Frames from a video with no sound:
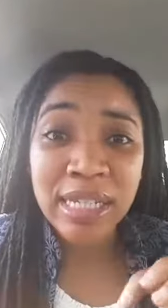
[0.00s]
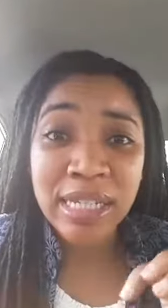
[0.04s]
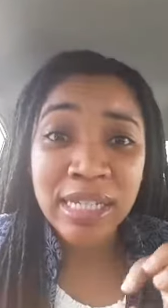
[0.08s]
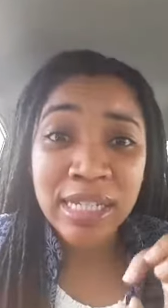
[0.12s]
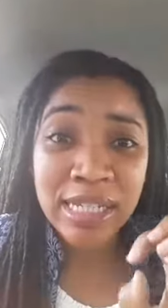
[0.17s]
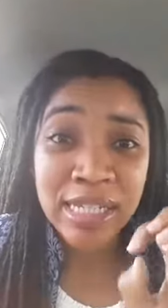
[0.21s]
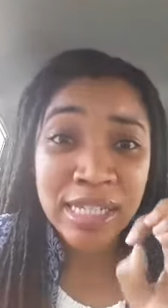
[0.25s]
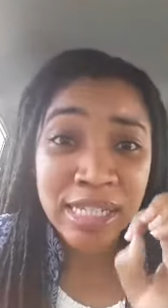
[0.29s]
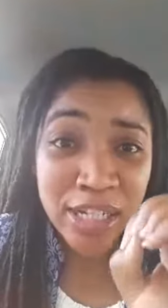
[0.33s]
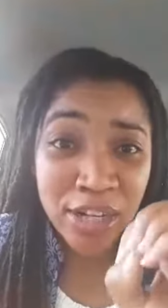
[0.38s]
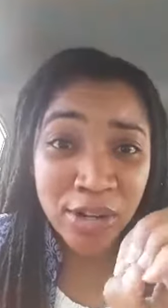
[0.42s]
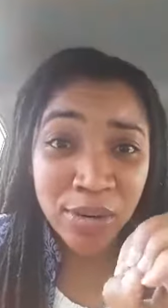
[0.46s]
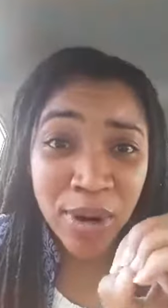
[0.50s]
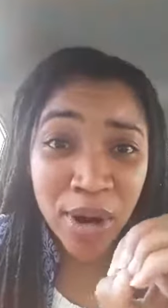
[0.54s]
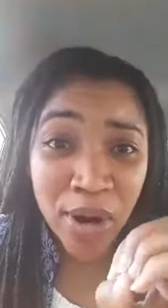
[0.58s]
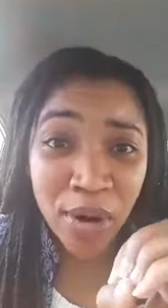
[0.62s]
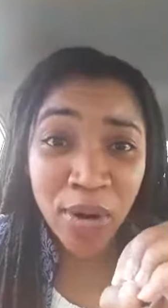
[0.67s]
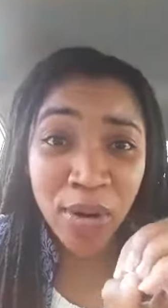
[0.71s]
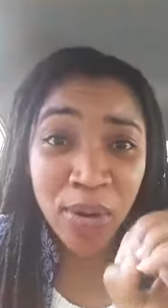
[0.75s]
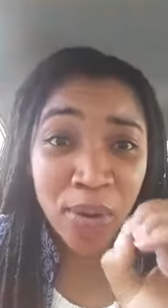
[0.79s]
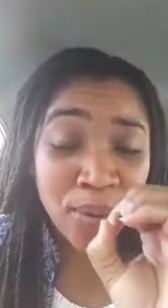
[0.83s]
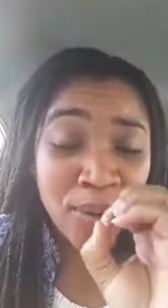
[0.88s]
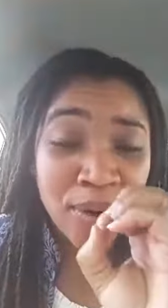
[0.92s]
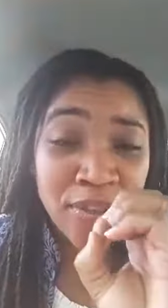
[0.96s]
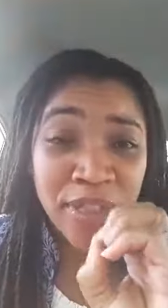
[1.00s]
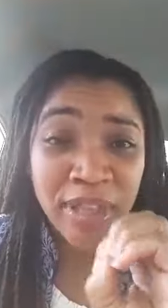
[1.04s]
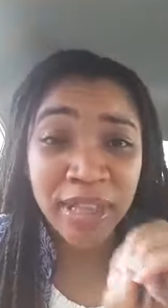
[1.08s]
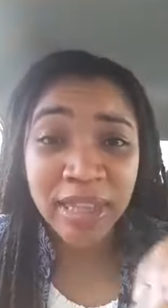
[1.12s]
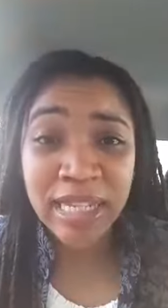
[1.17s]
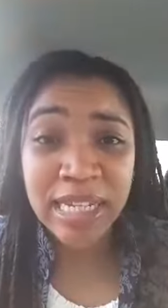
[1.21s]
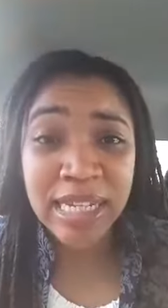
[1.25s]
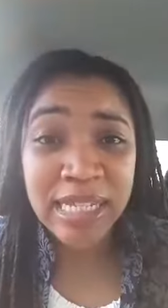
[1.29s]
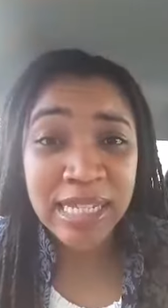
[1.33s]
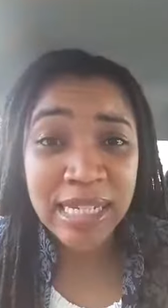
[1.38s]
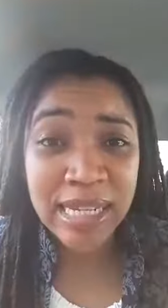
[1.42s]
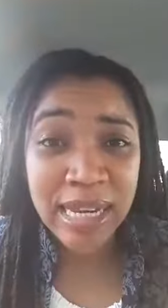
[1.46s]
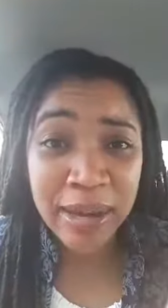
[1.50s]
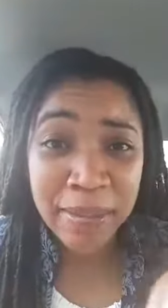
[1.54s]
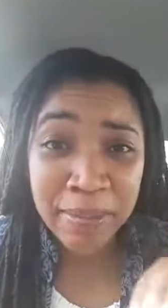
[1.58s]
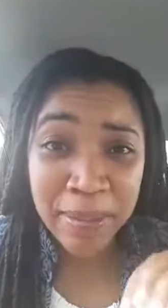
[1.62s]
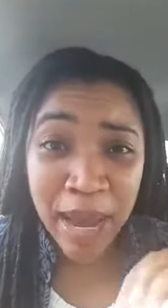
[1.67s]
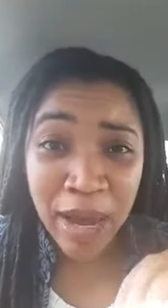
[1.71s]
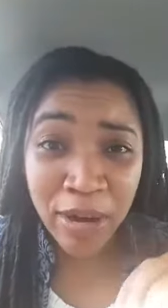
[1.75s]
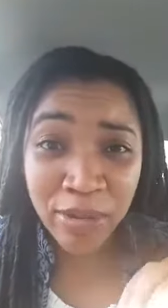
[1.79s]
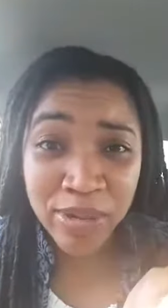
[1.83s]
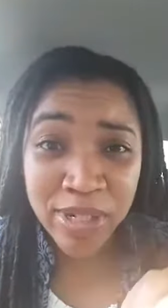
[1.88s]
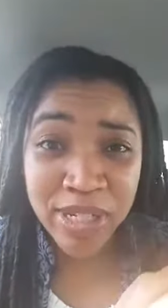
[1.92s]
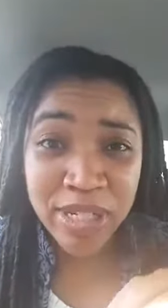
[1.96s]
0 or the least
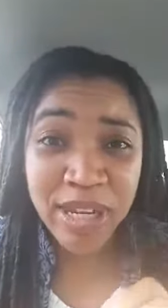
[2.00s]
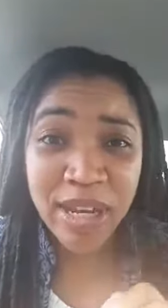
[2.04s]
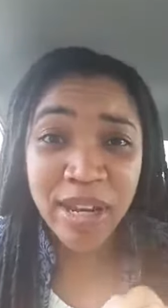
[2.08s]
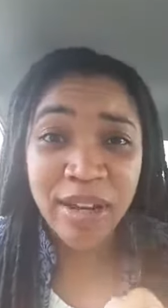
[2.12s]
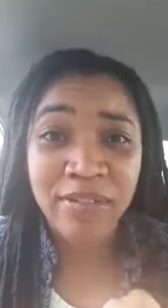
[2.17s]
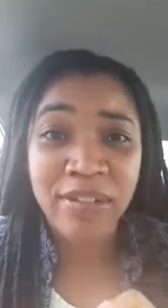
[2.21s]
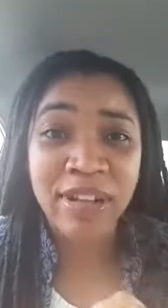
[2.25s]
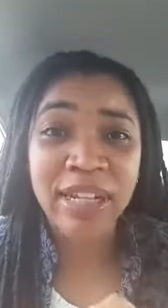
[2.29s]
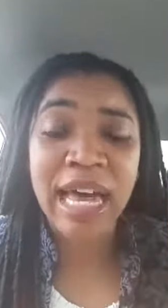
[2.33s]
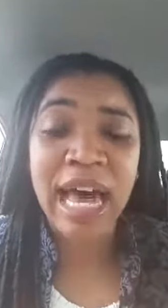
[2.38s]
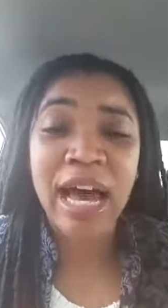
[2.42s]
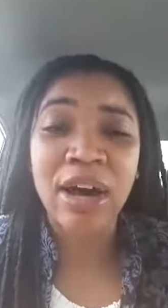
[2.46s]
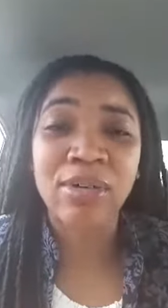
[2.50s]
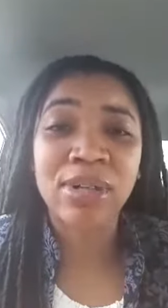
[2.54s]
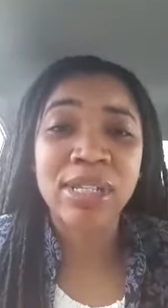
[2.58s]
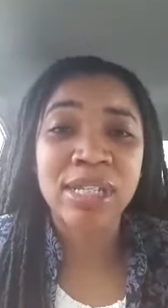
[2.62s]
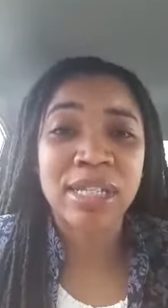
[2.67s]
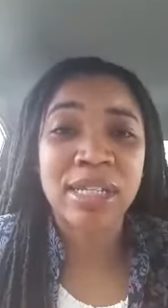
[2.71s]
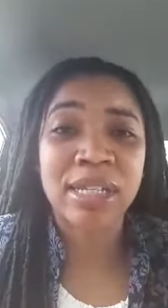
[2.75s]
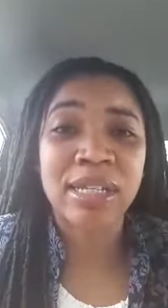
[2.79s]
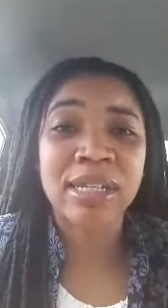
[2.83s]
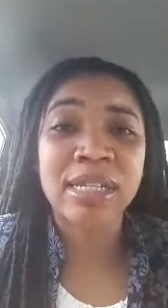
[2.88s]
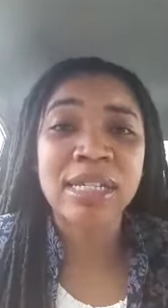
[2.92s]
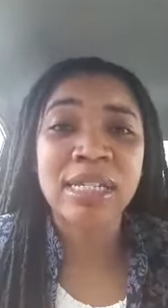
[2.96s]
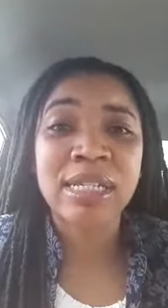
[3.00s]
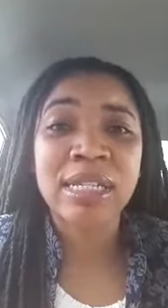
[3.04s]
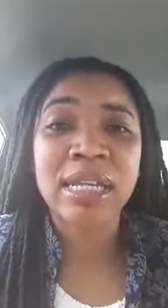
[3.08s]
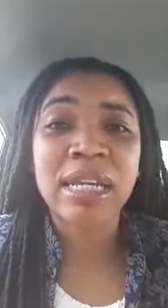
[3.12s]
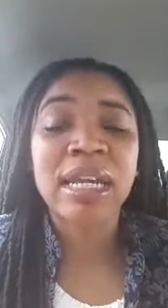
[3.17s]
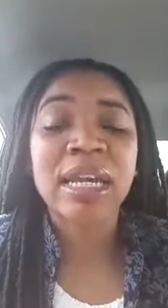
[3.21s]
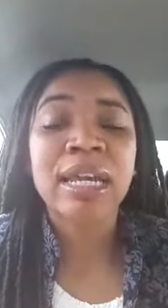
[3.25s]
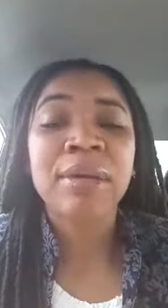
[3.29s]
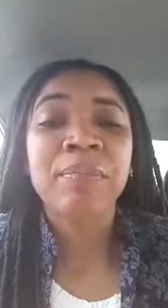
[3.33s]
amount of allowances.